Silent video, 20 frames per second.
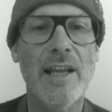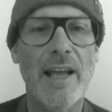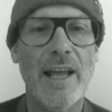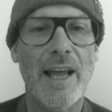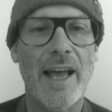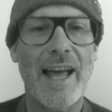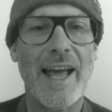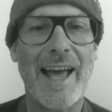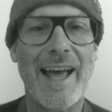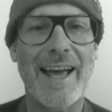
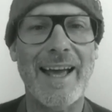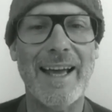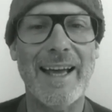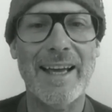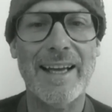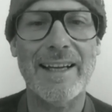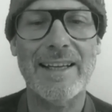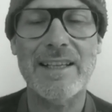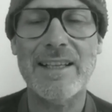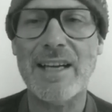
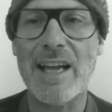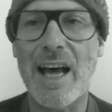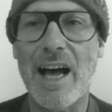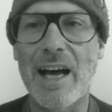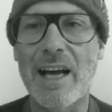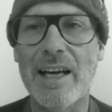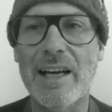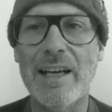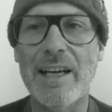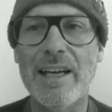and
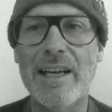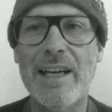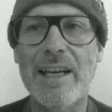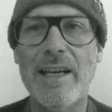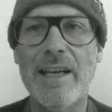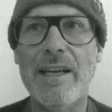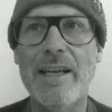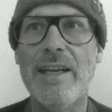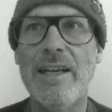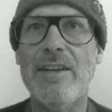
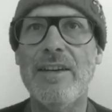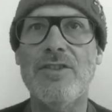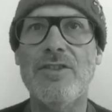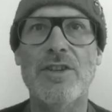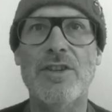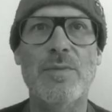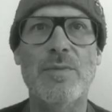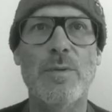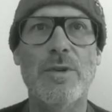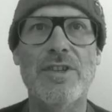I
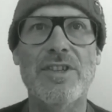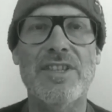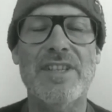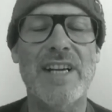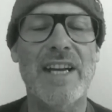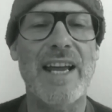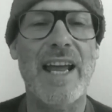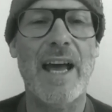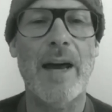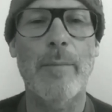just want to
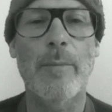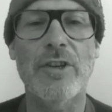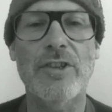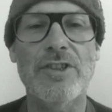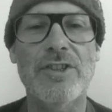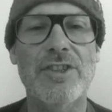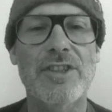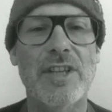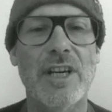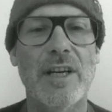say how
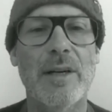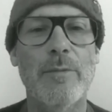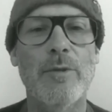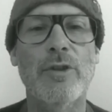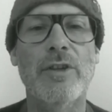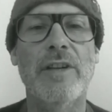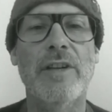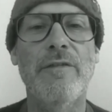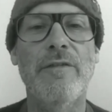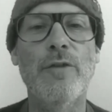much I'm
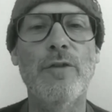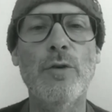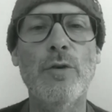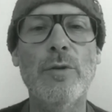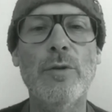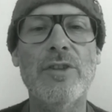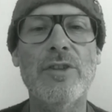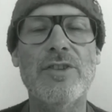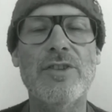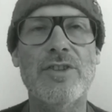looking
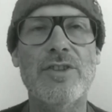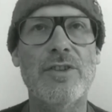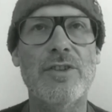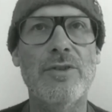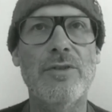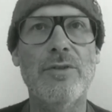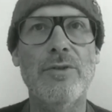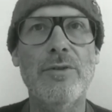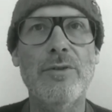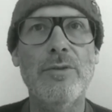forward
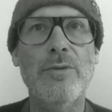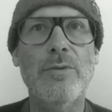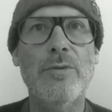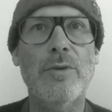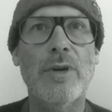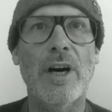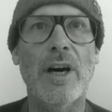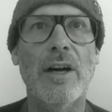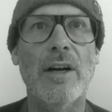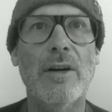to
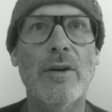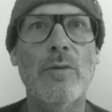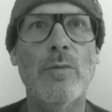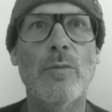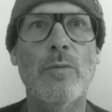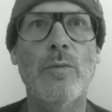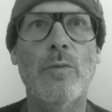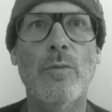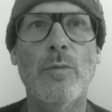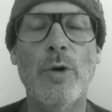uh,
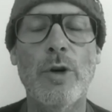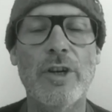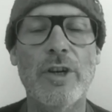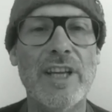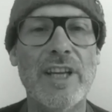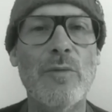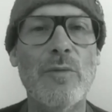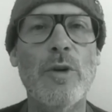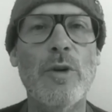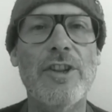
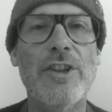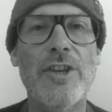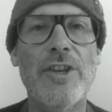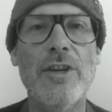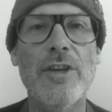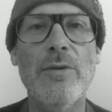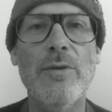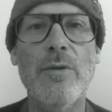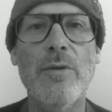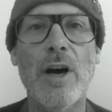working with
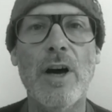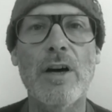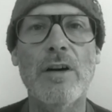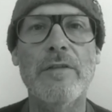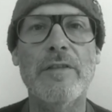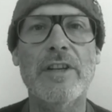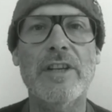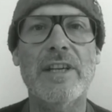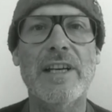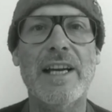you over
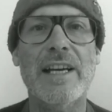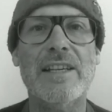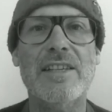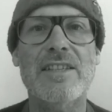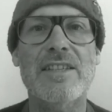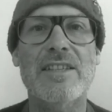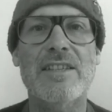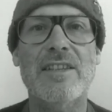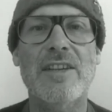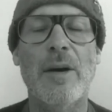the
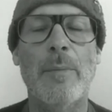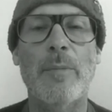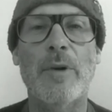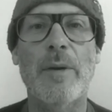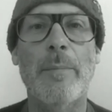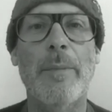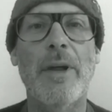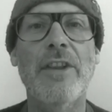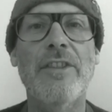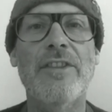next couple of
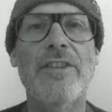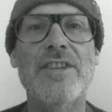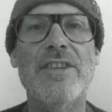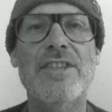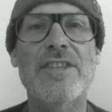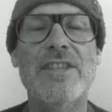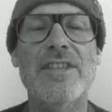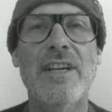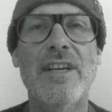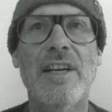
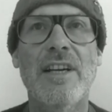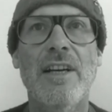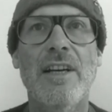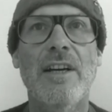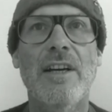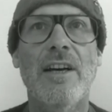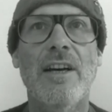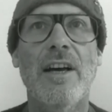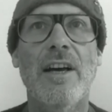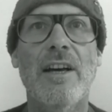months,
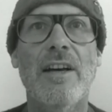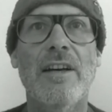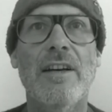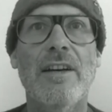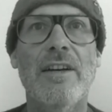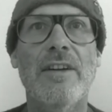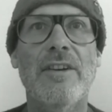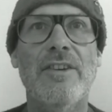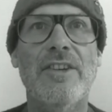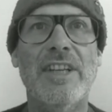
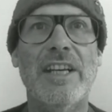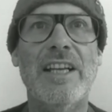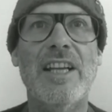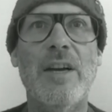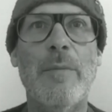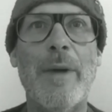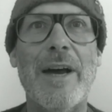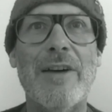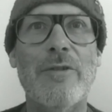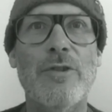uh, thinking
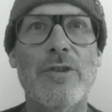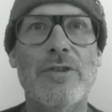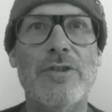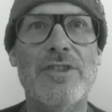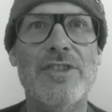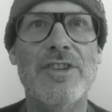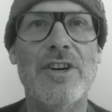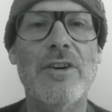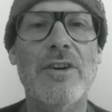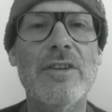about your
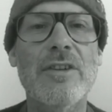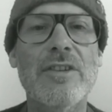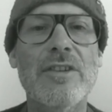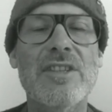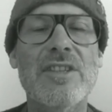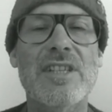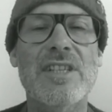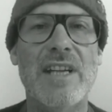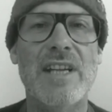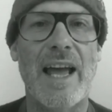
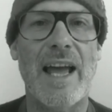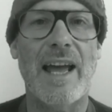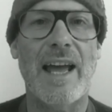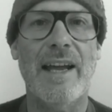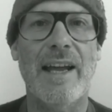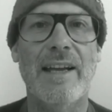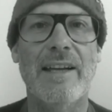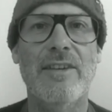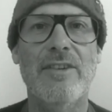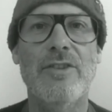songs
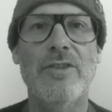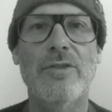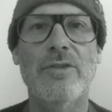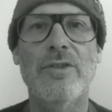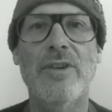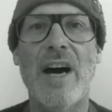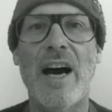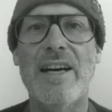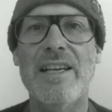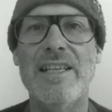and
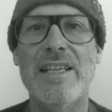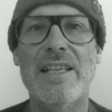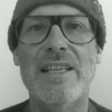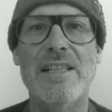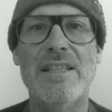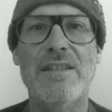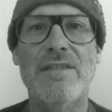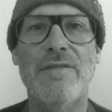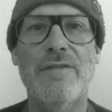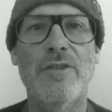your
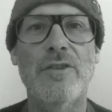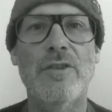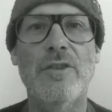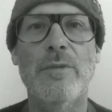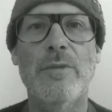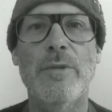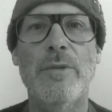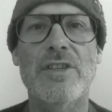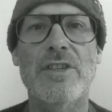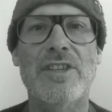ideas for
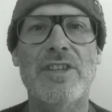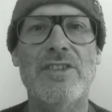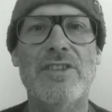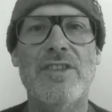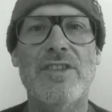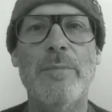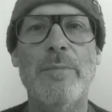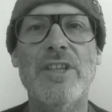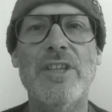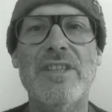Murska
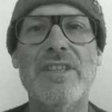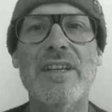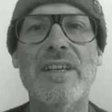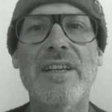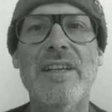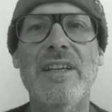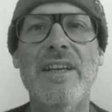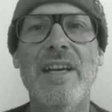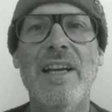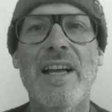
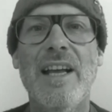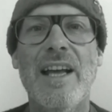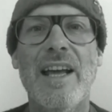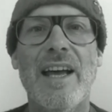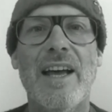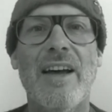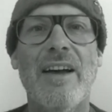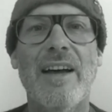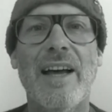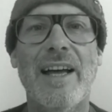Sobota
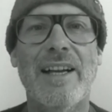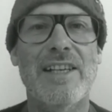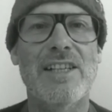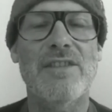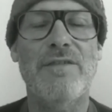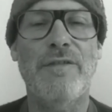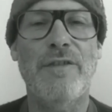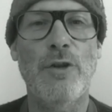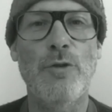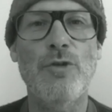uh, and its
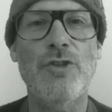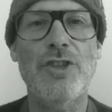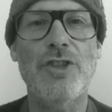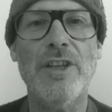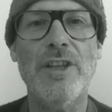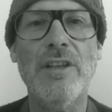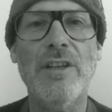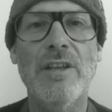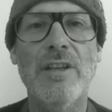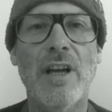
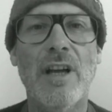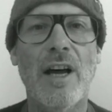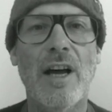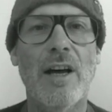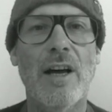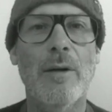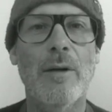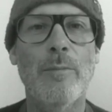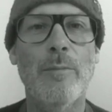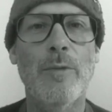future.
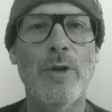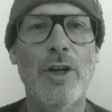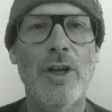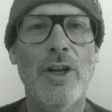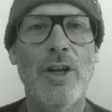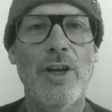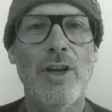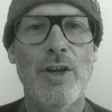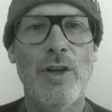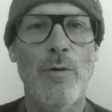Um,
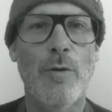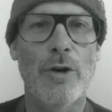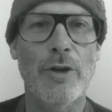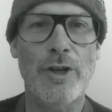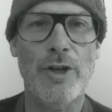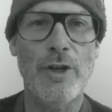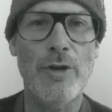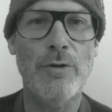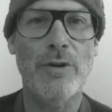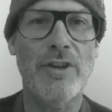you are the
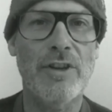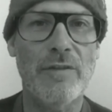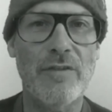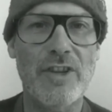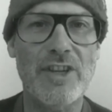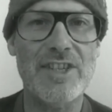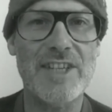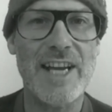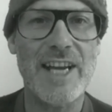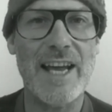youth of
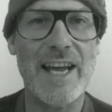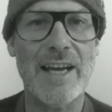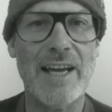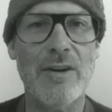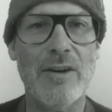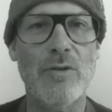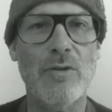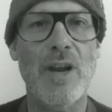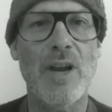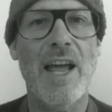the
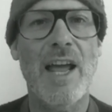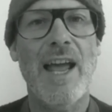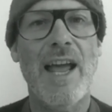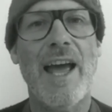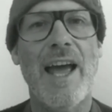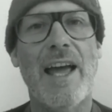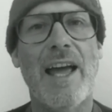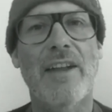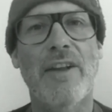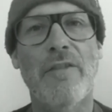town
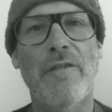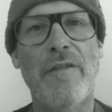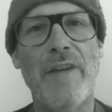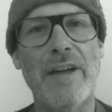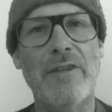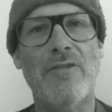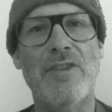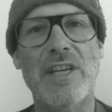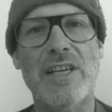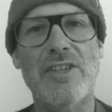and the
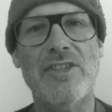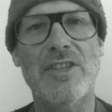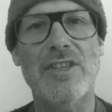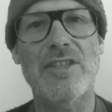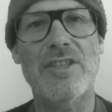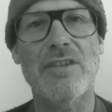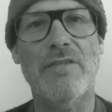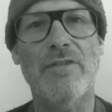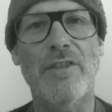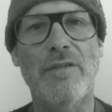
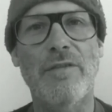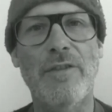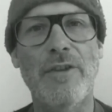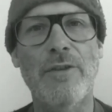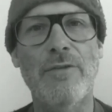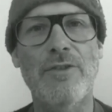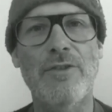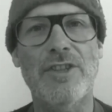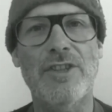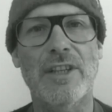foundations of the
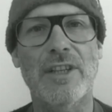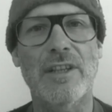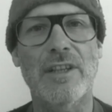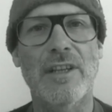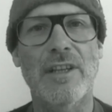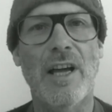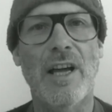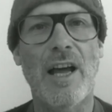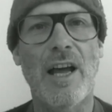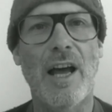future.
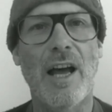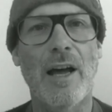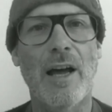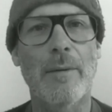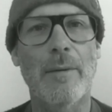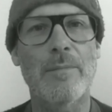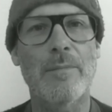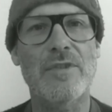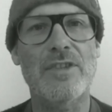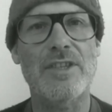
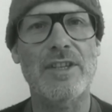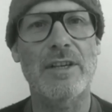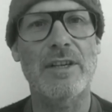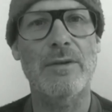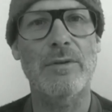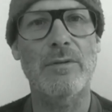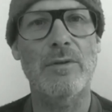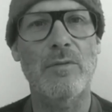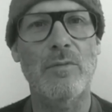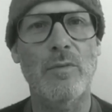Um,
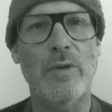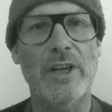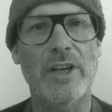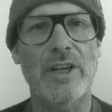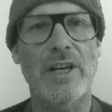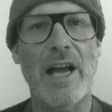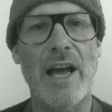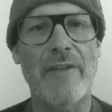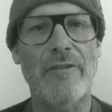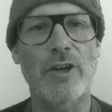so we're going
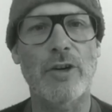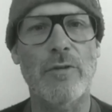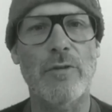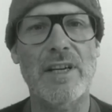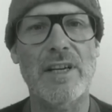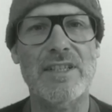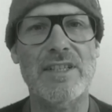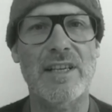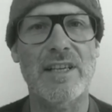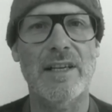to have a
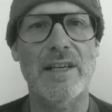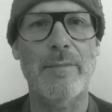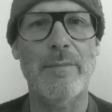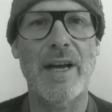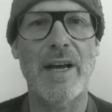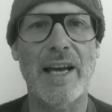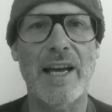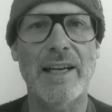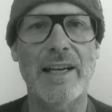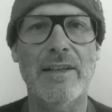great time
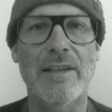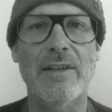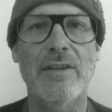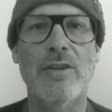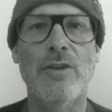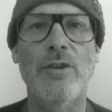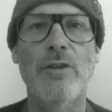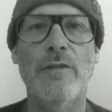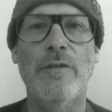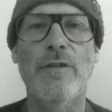and
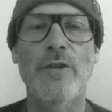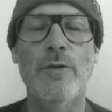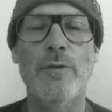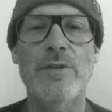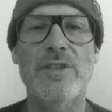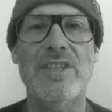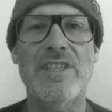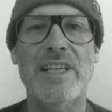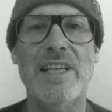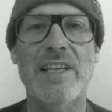look forward
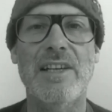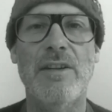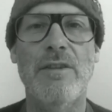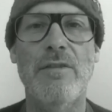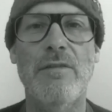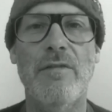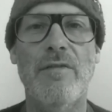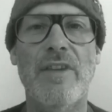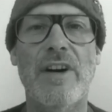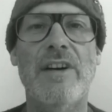to seeing
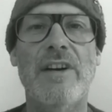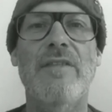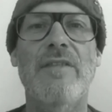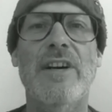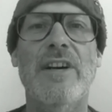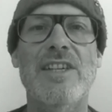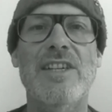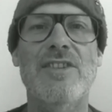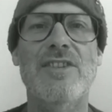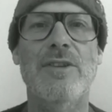you very,
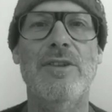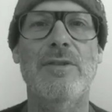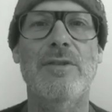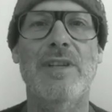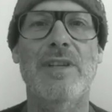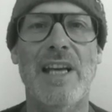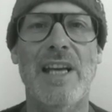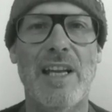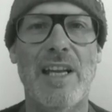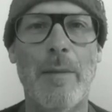very
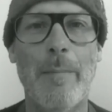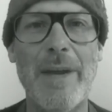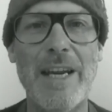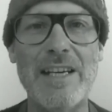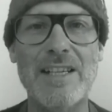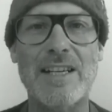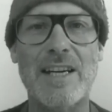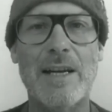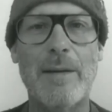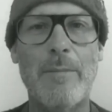soon. In the
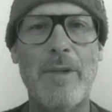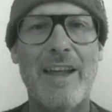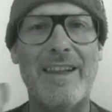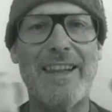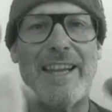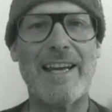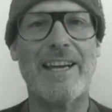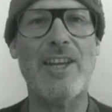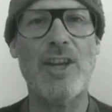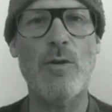meantime,
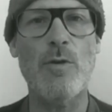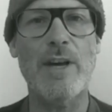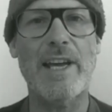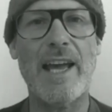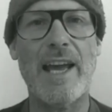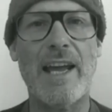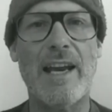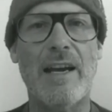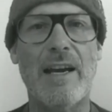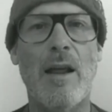thank you
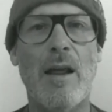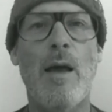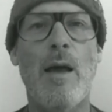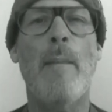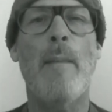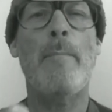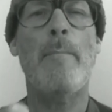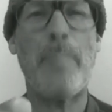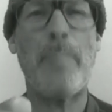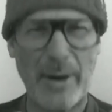again.
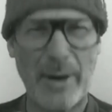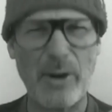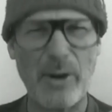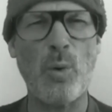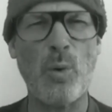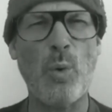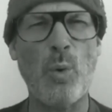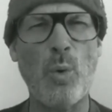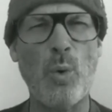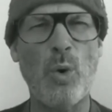Pew!
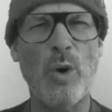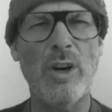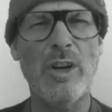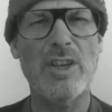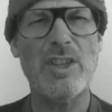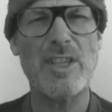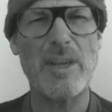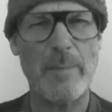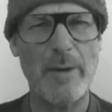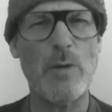
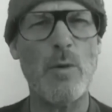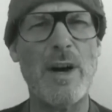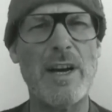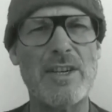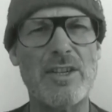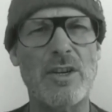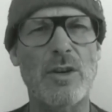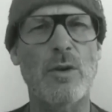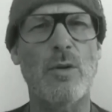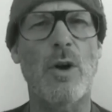Jimmy
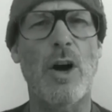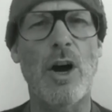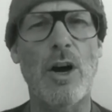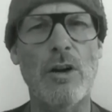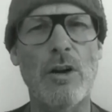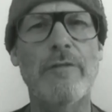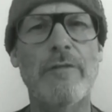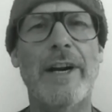Loizeau, over and